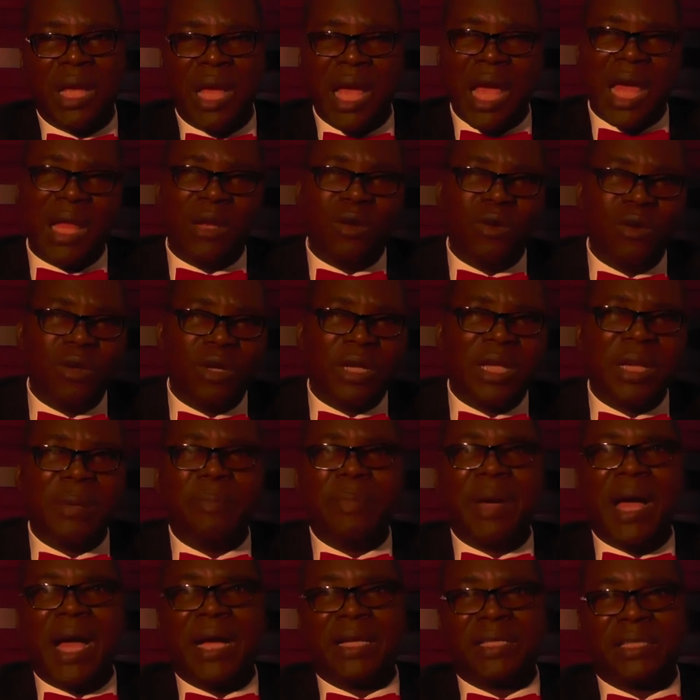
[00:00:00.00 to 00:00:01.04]
And looking
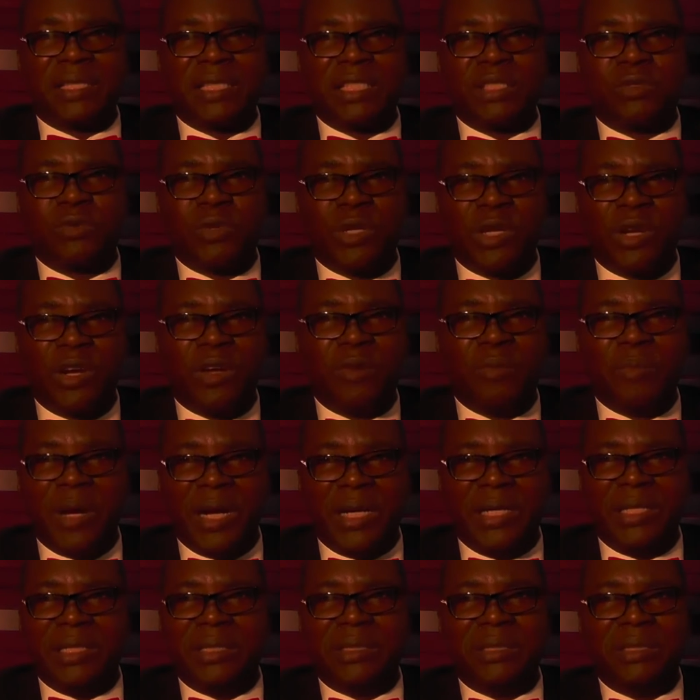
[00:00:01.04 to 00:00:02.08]
back since we got
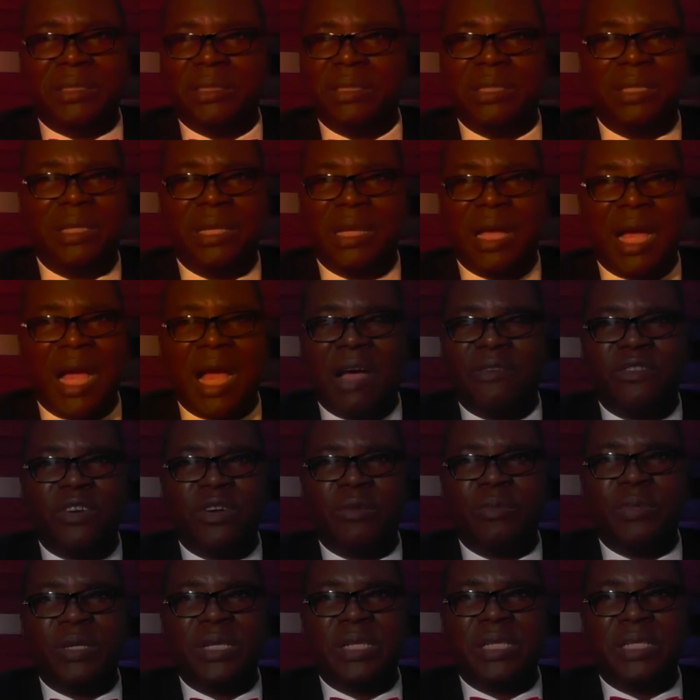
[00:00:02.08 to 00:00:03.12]
married, I've
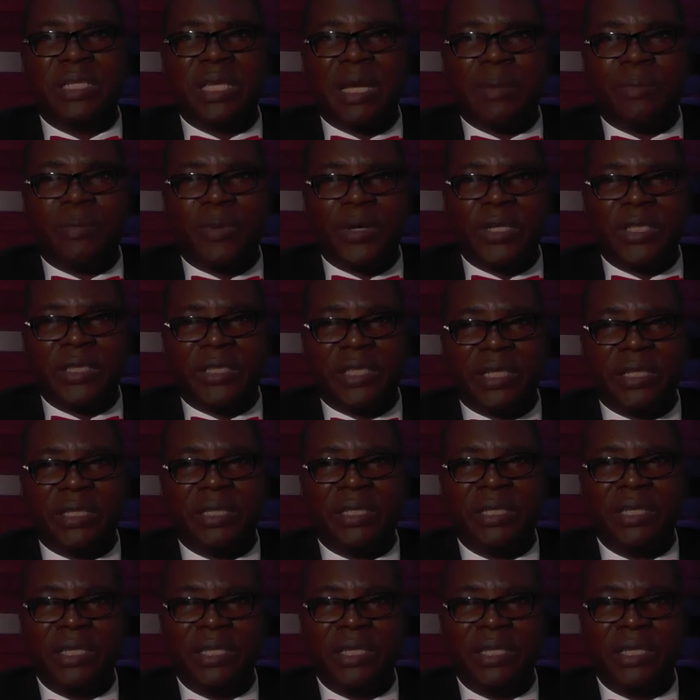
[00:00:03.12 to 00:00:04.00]
not been disappointed.